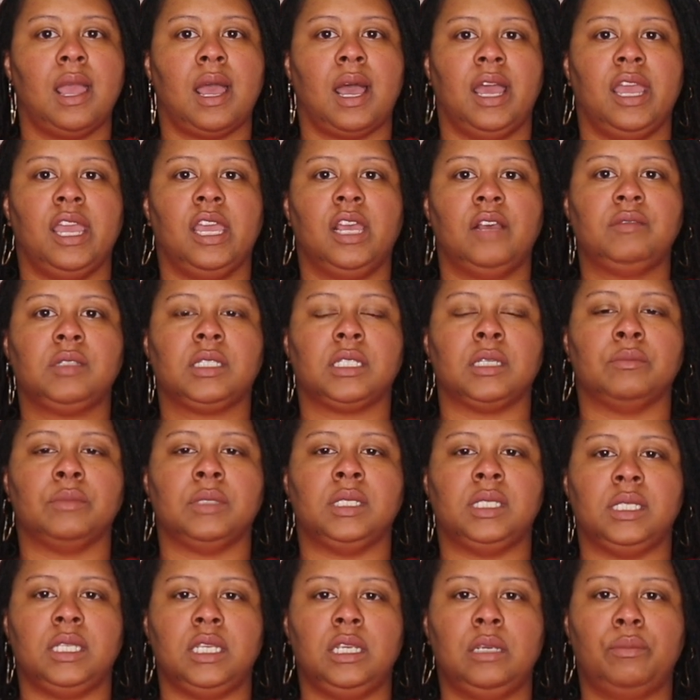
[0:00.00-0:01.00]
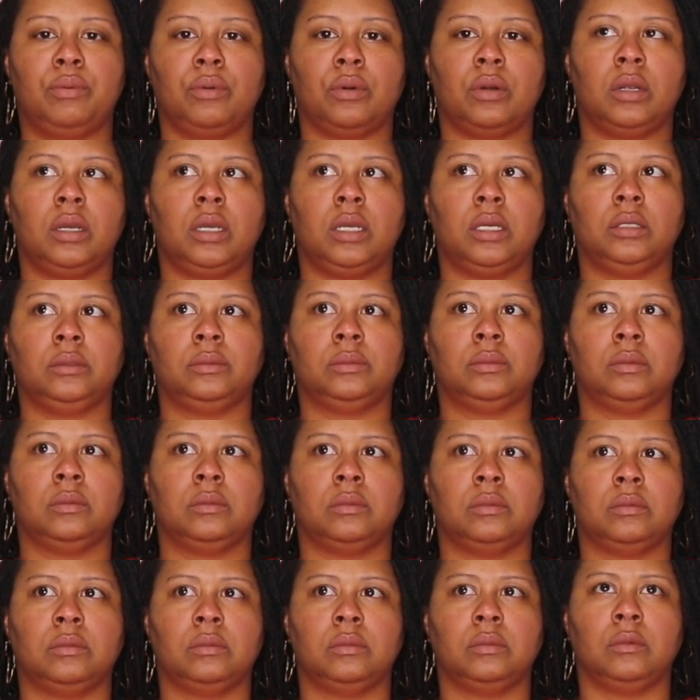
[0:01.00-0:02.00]
I have some zebra
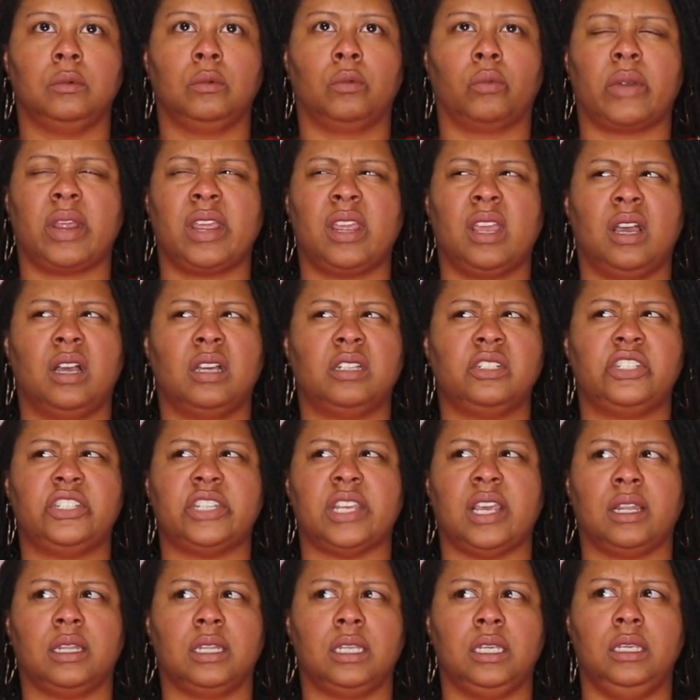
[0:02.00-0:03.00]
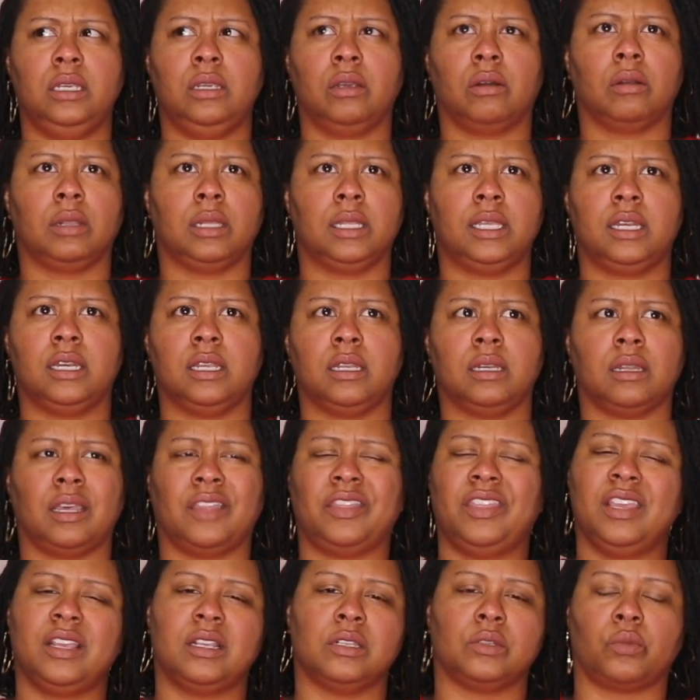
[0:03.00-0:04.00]
rayon challis or linen, I
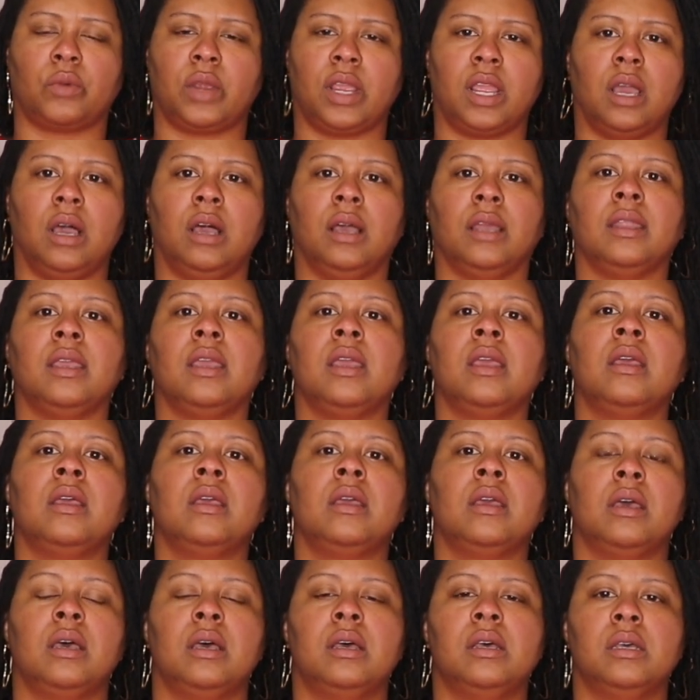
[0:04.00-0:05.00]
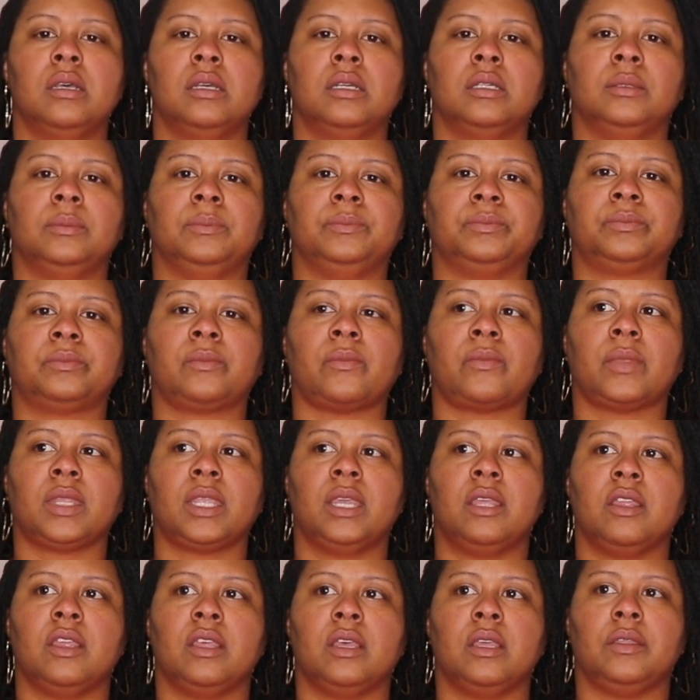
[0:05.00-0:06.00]
think it's rayon,
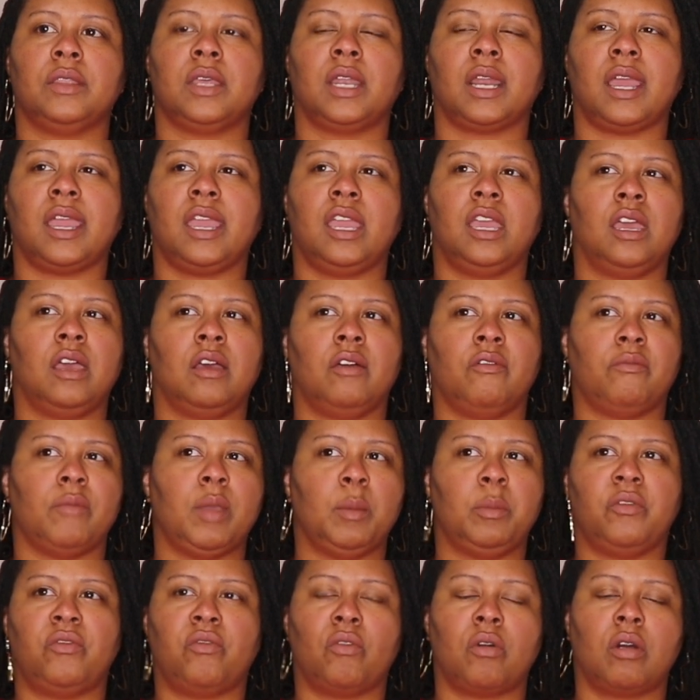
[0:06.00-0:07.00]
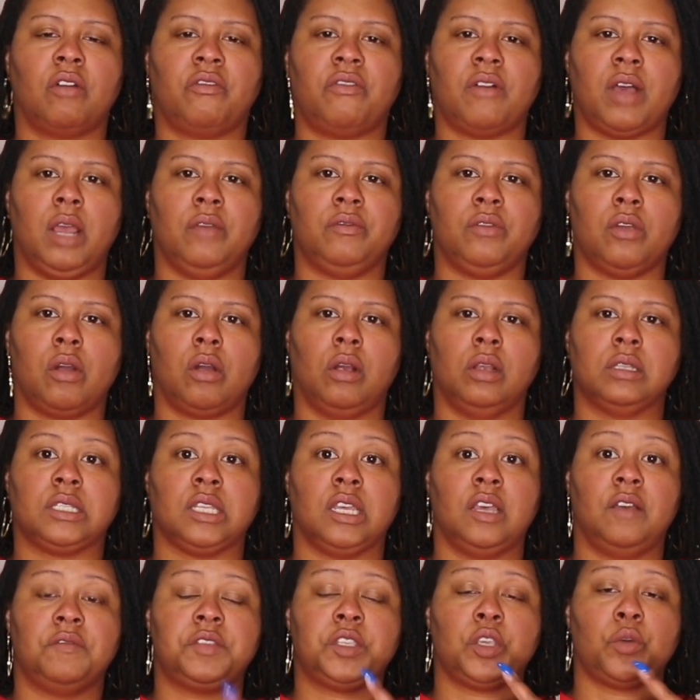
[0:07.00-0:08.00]
that I have maybe 4 or 5 yards
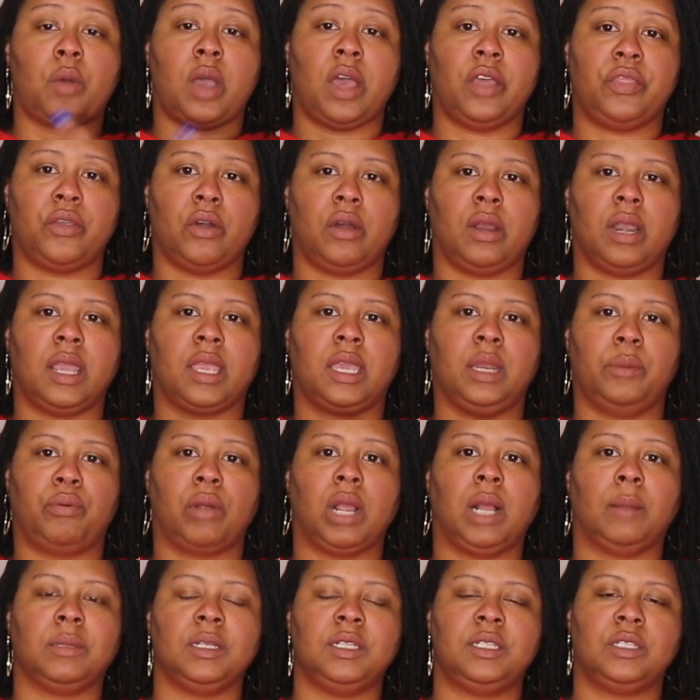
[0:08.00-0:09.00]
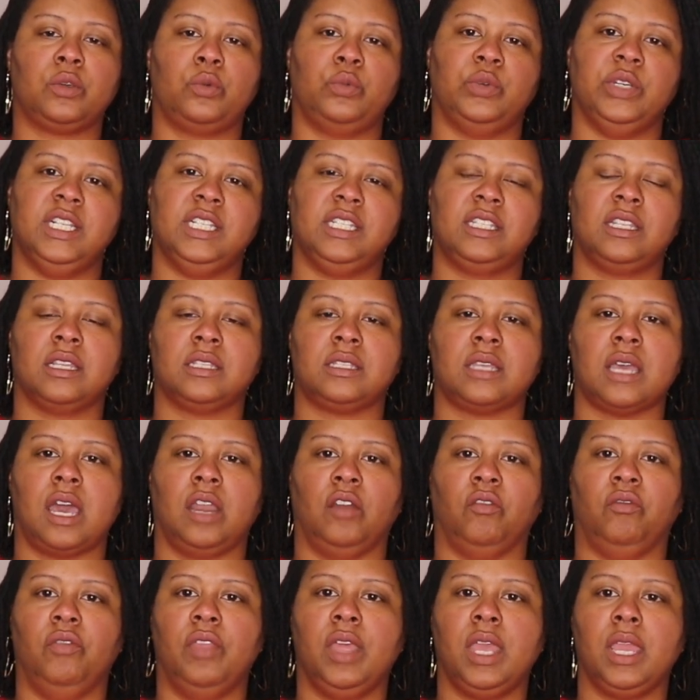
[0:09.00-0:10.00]
of, so I thought I could probably squeeze this
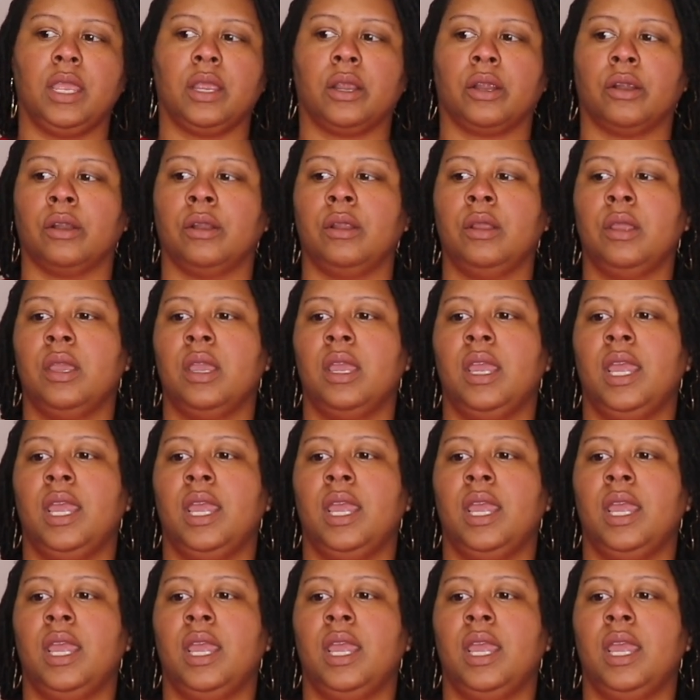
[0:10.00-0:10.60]
out of there.